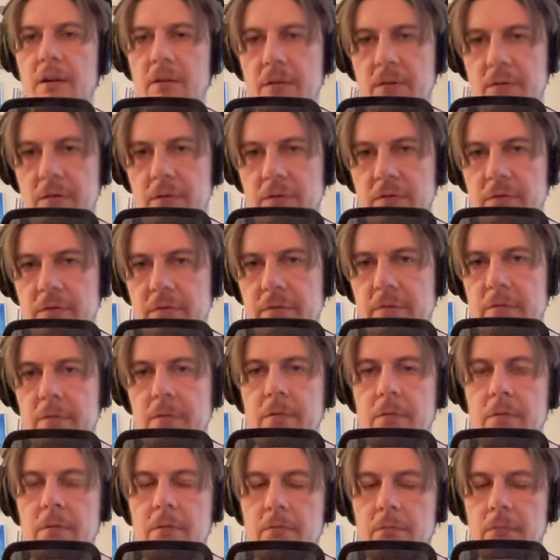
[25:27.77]

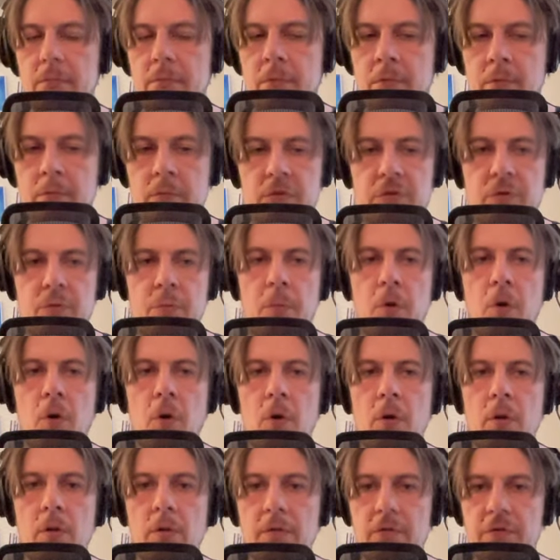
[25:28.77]
uh,
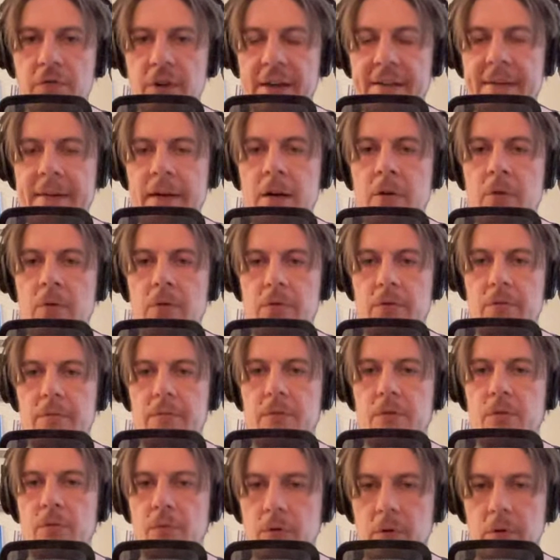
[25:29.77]
small fade out.
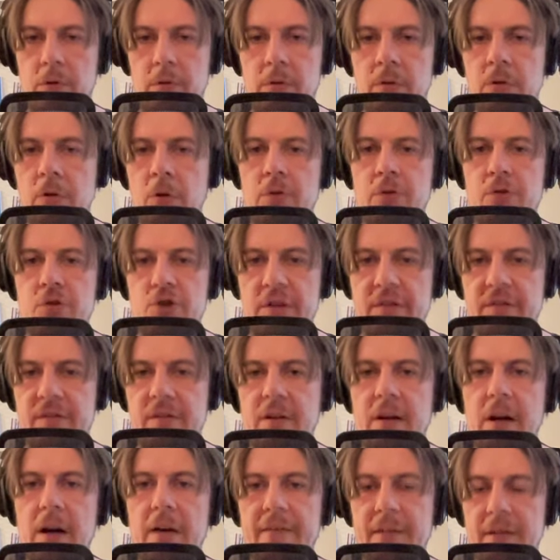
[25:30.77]
So not just
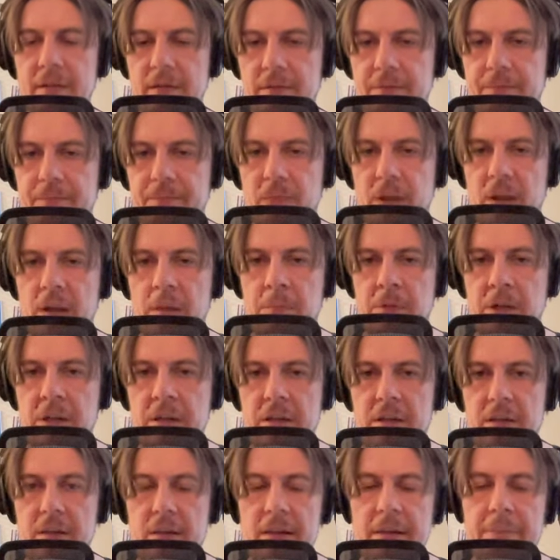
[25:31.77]
cut it
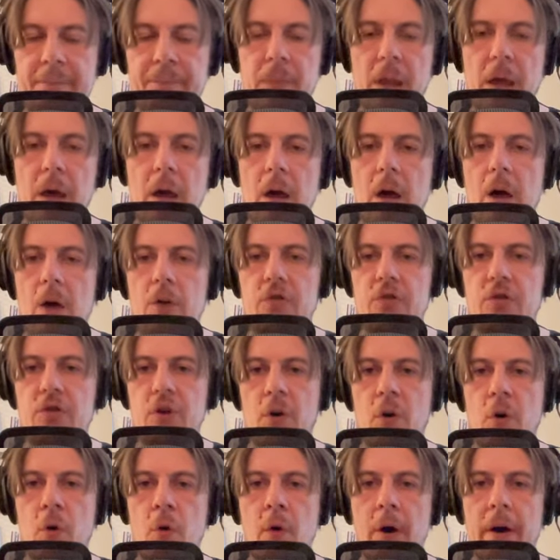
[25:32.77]
immediately.
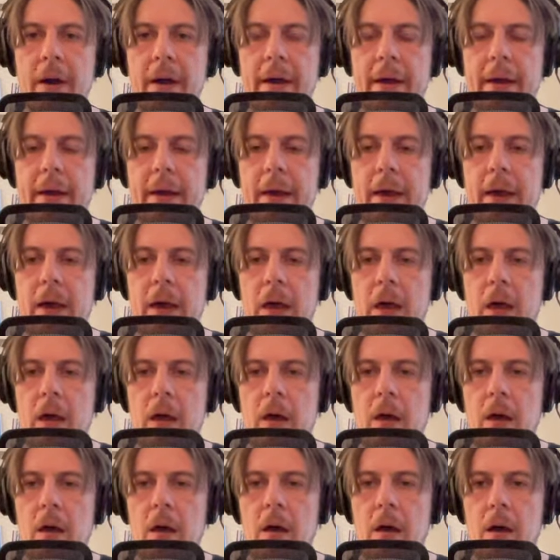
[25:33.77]
So
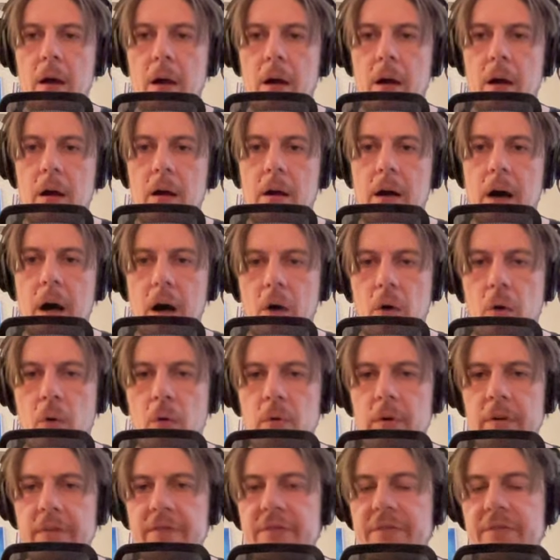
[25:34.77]
uh, how
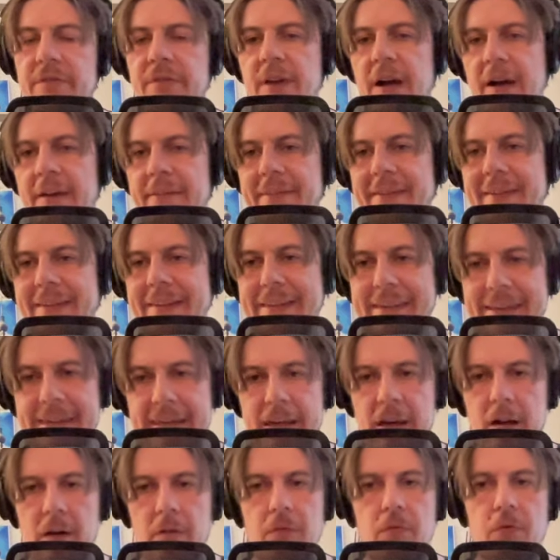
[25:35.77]
it's done
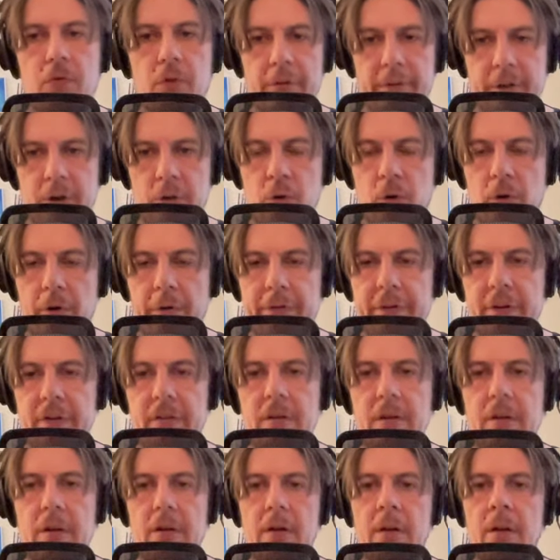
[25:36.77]
here for recording,
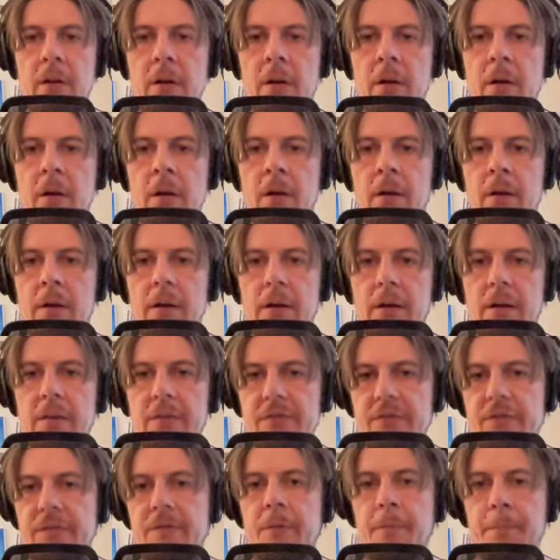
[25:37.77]
uh,
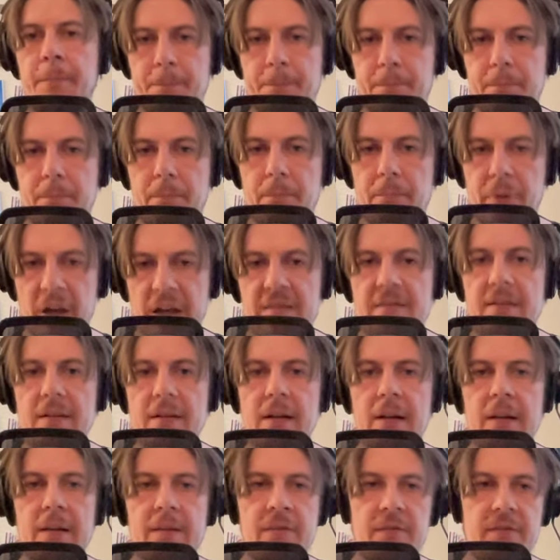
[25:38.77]
it's
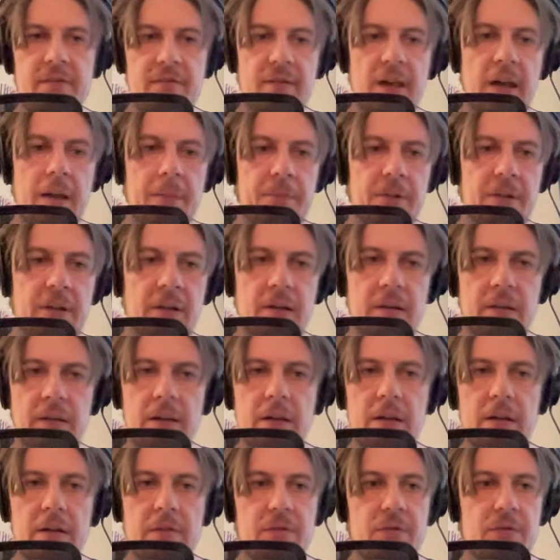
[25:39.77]
basically the same
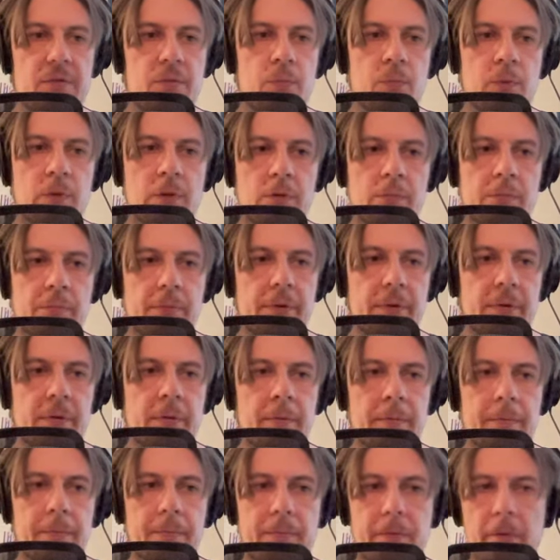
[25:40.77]
technique as will be
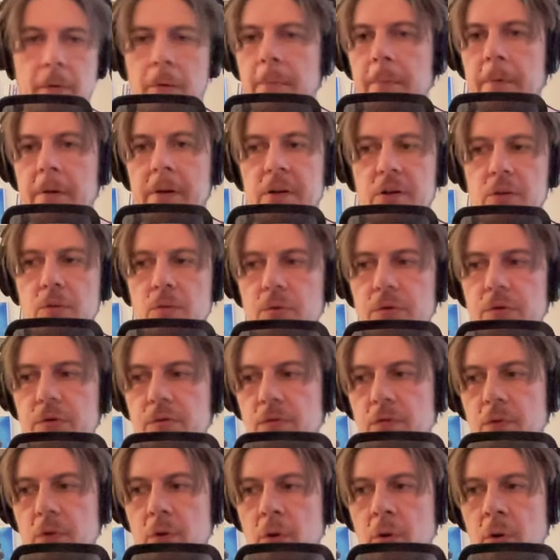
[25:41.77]
probably used
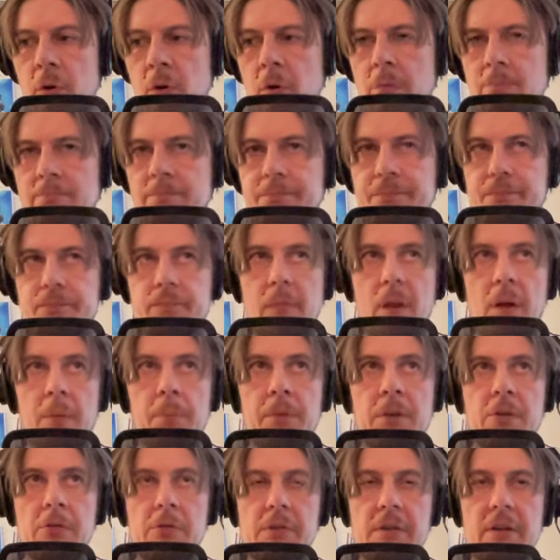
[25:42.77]
for
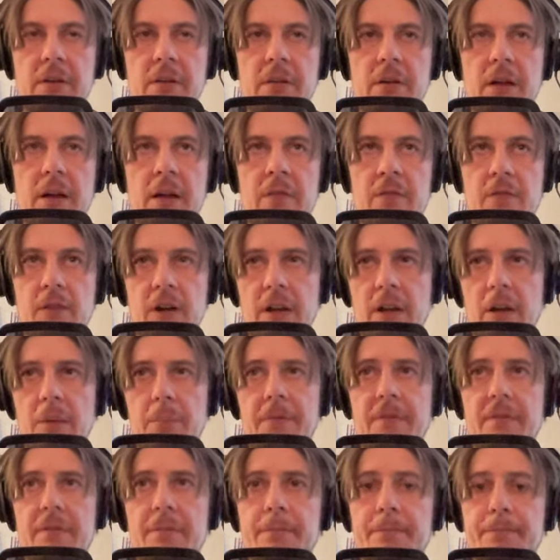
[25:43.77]
building
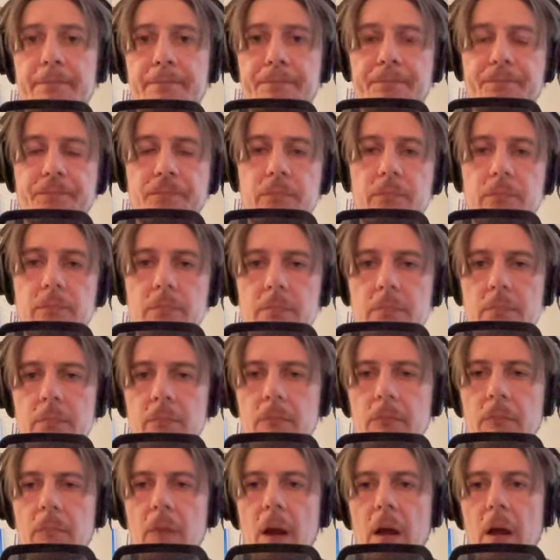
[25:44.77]
envelopes.
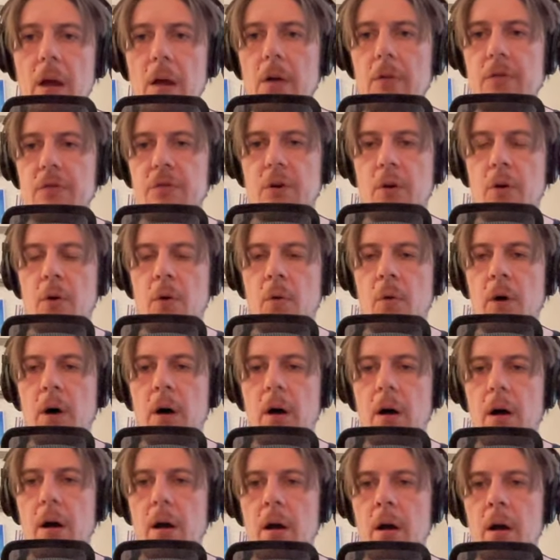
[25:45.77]
So
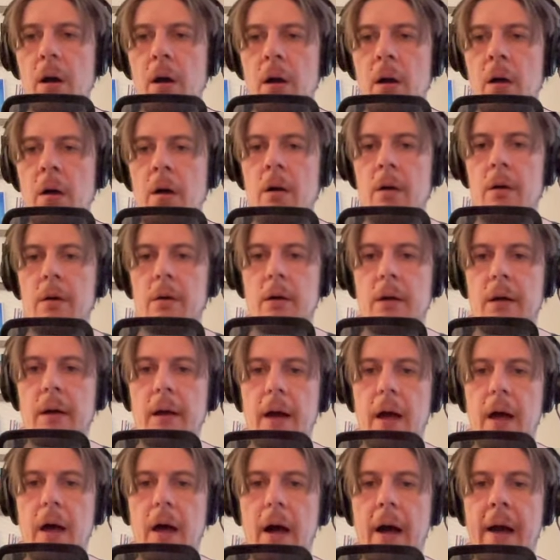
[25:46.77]
uh,
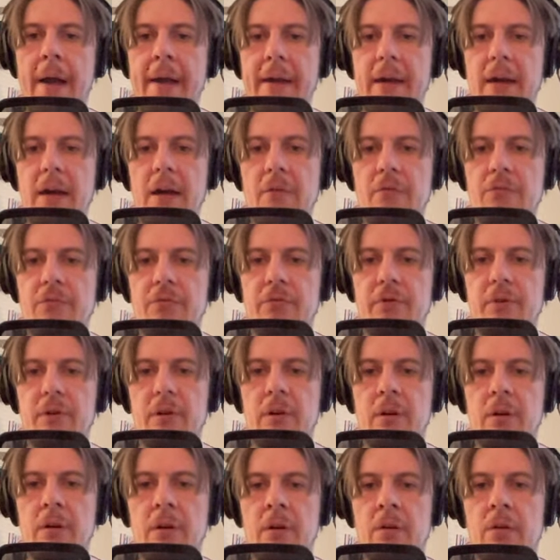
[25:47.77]
I have
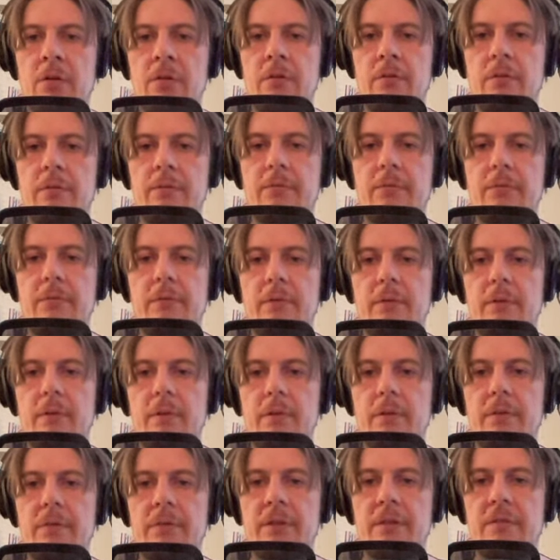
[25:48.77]
uh,
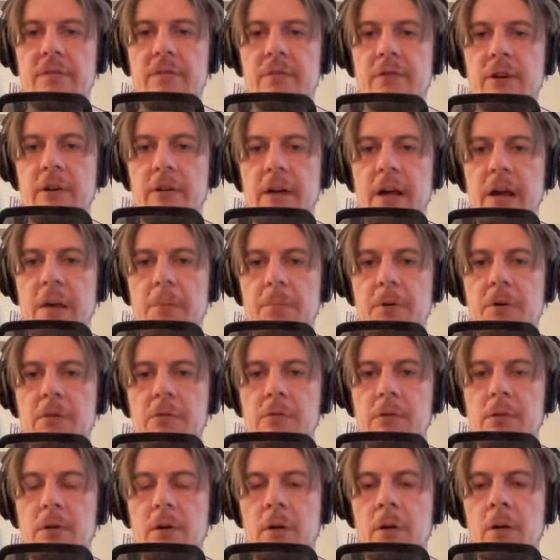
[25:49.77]
this
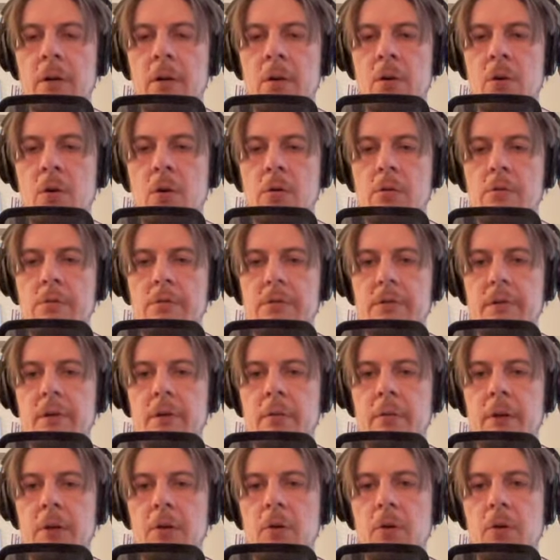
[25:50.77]
variable uh, called
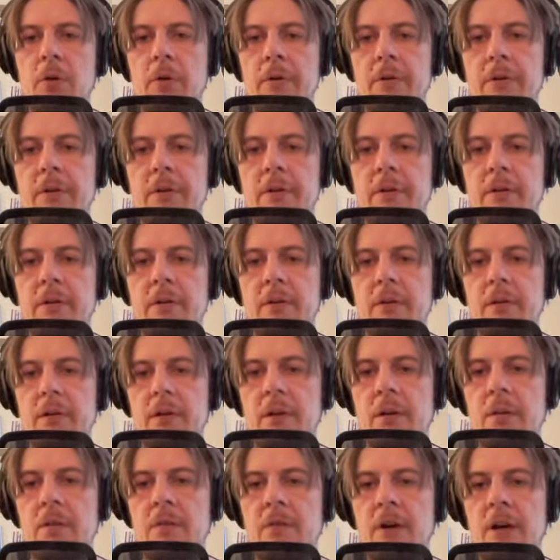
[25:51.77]
recording
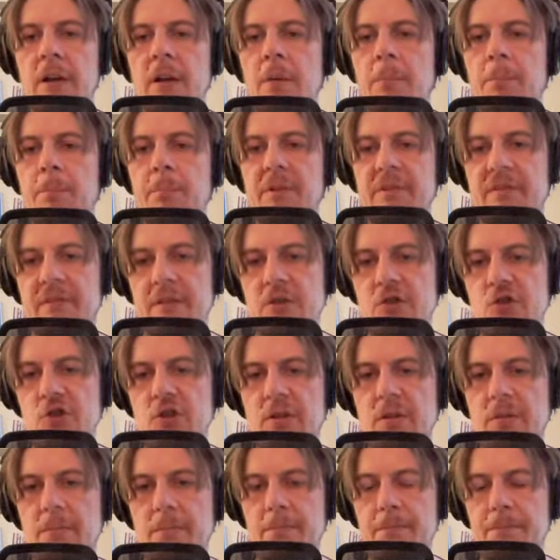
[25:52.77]
envelope
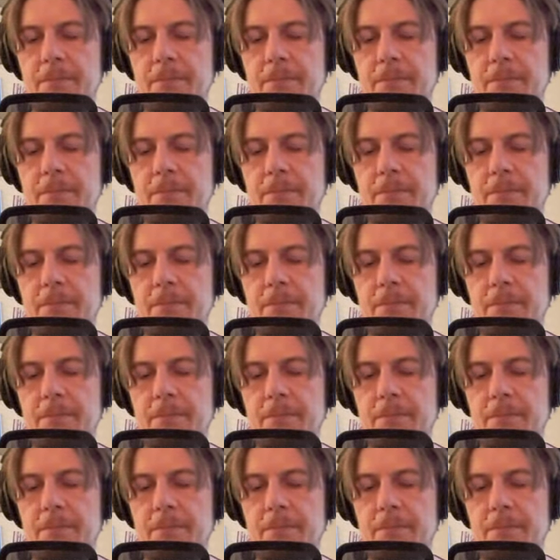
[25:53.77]
position.